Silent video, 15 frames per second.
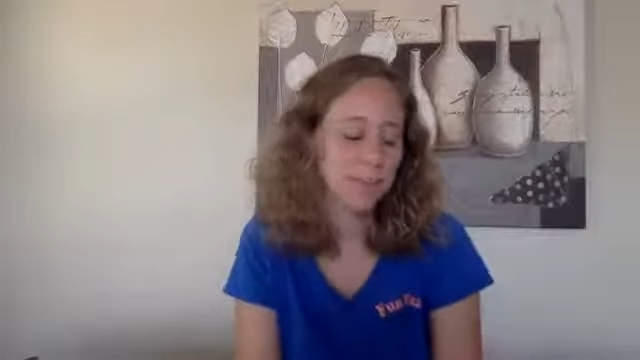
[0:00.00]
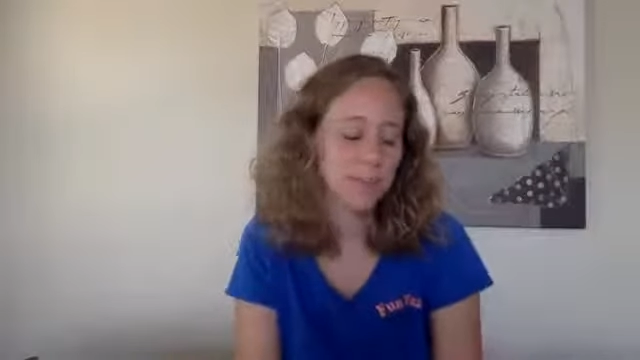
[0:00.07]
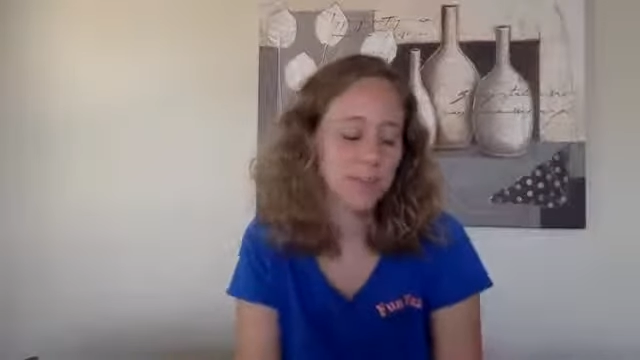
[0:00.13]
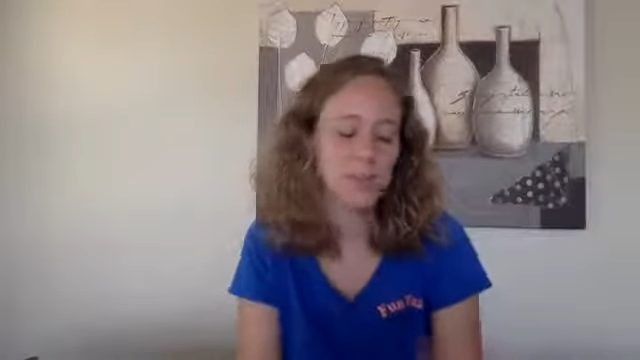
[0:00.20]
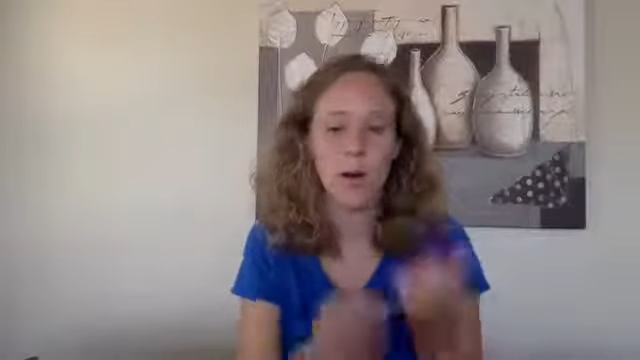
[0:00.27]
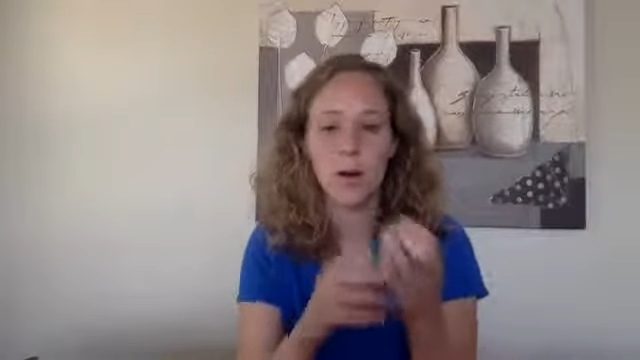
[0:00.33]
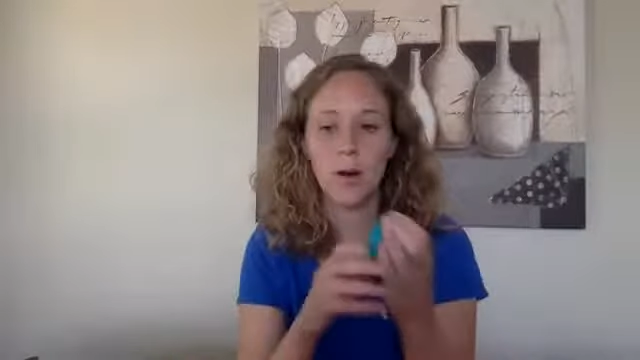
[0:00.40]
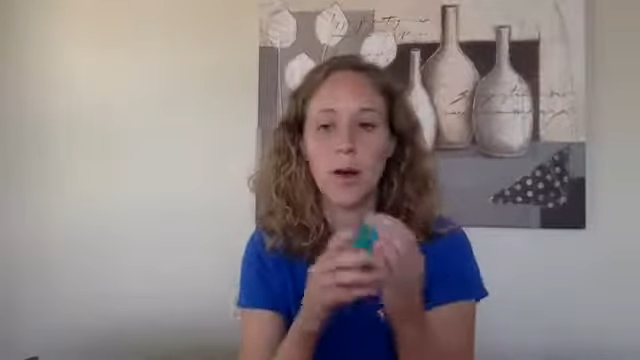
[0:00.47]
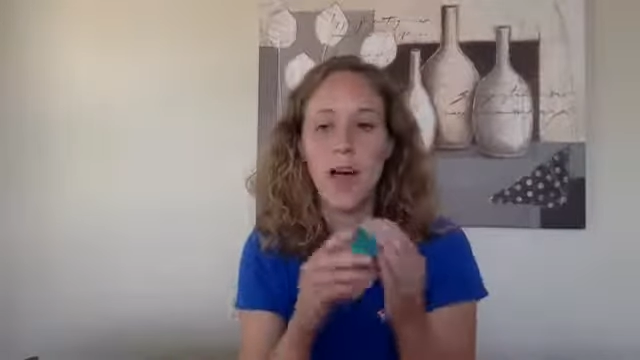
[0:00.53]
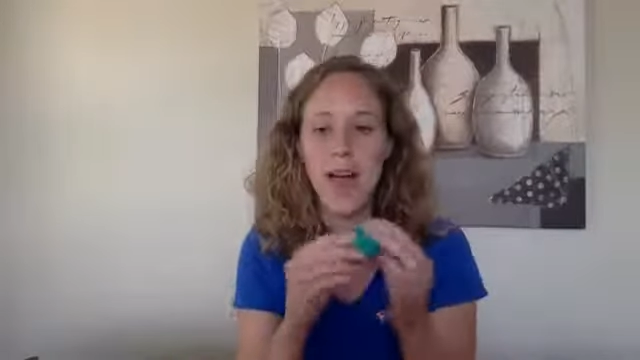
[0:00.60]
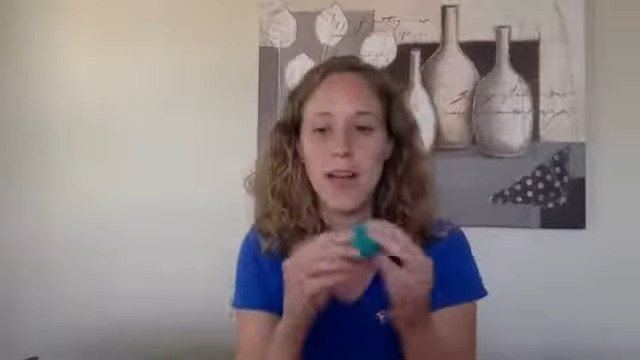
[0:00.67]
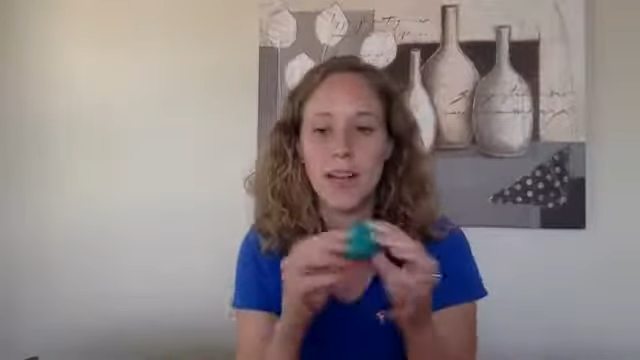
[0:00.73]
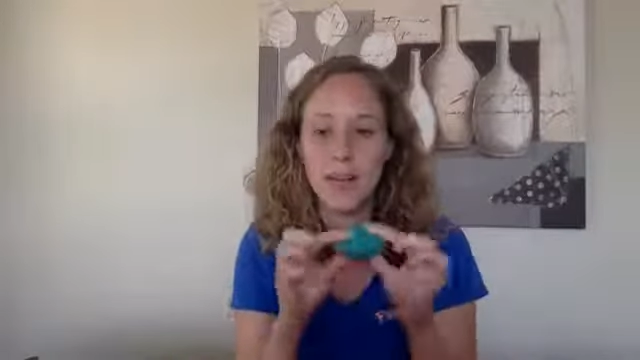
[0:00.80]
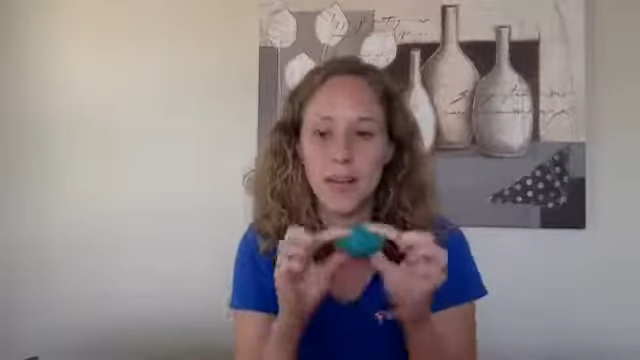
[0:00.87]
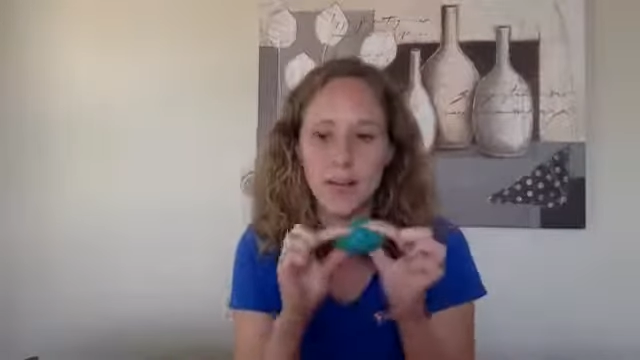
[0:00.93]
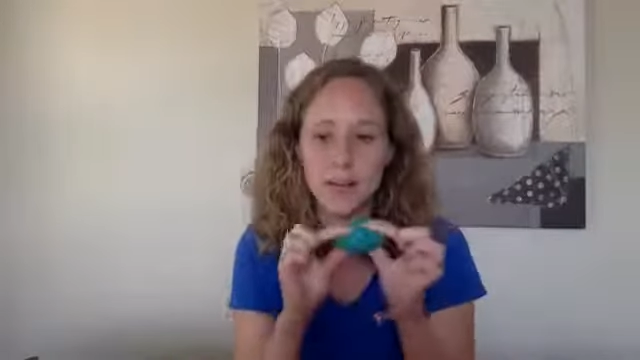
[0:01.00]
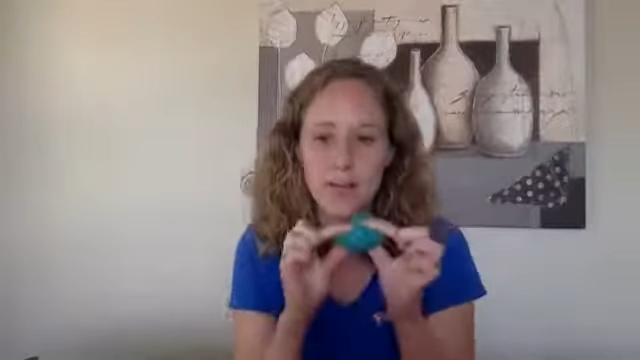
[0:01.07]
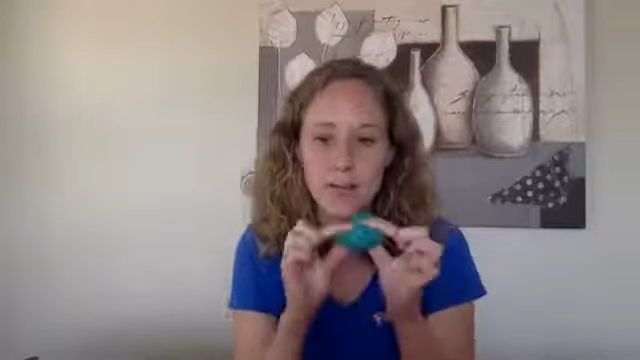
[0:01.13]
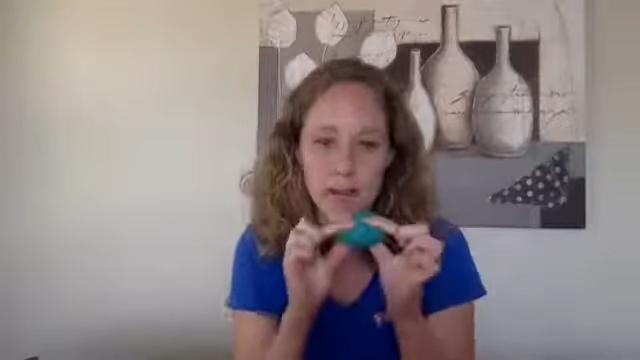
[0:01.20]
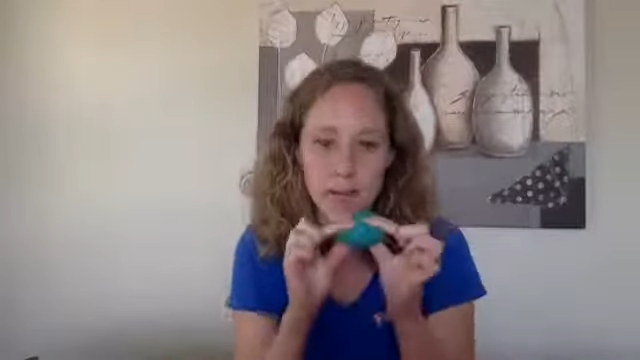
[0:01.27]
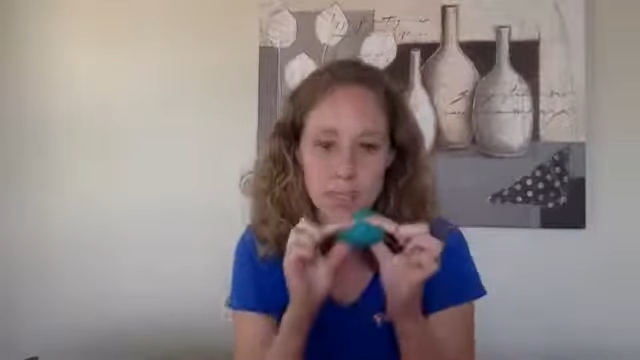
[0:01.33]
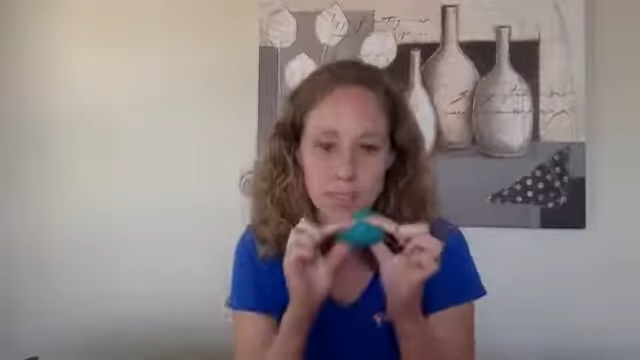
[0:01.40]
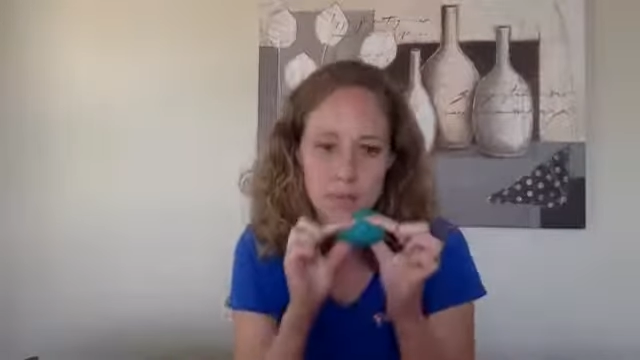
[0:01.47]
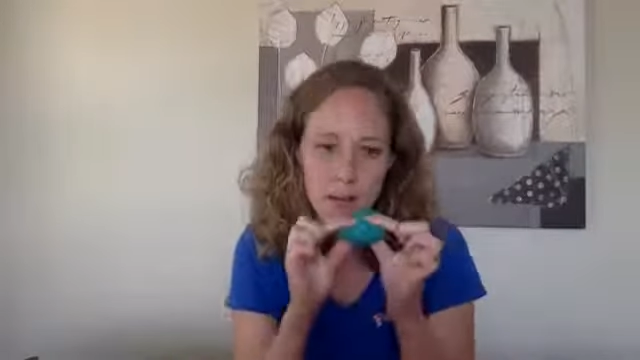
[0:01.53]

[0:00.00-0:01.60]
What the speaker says: So I know that we've talked